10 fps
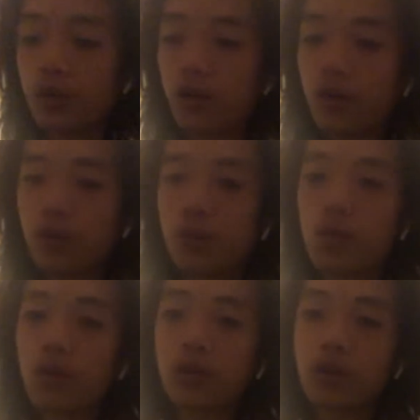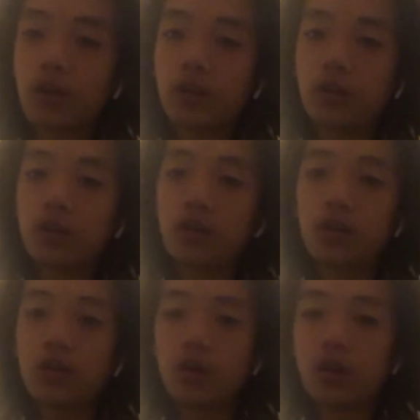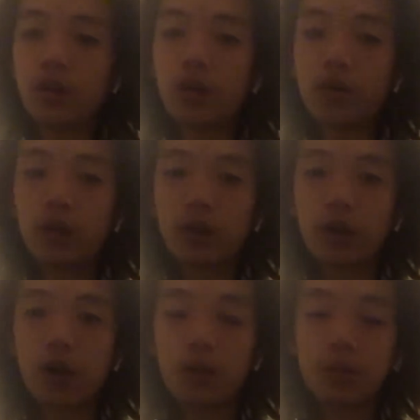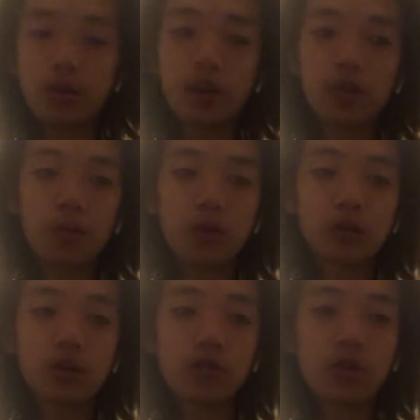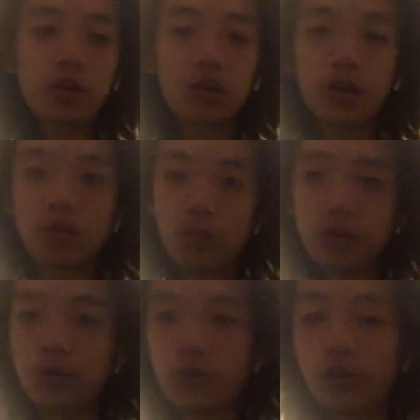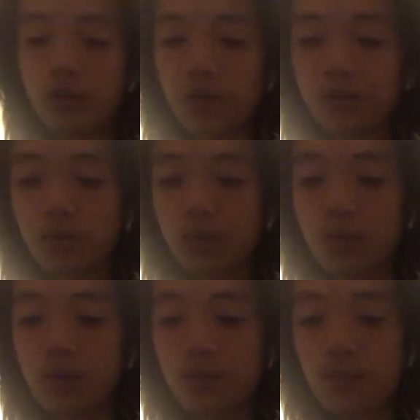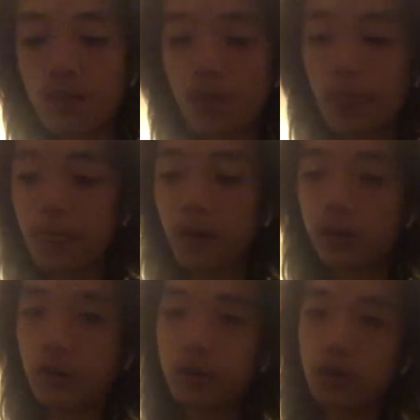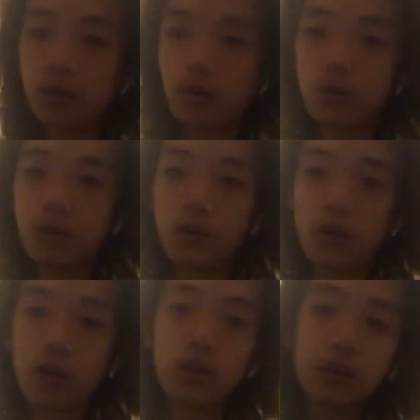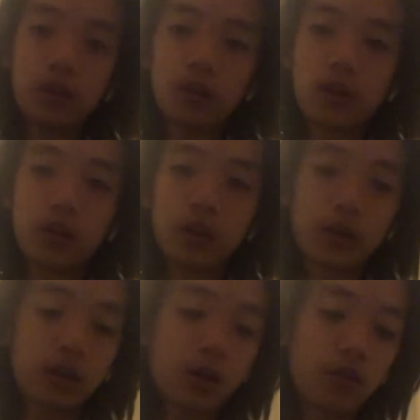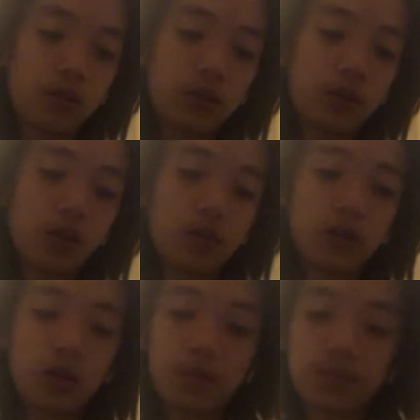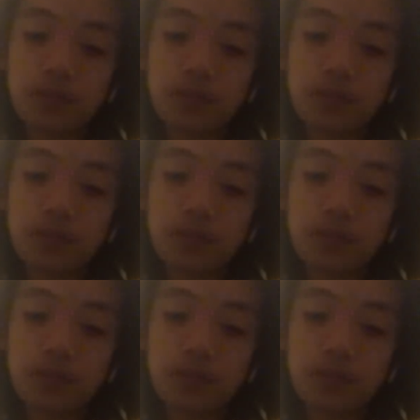it on the board, and then that'll kind of help you get the motion of it. And then once you feel comfortable, then you can start doing an ollie every time.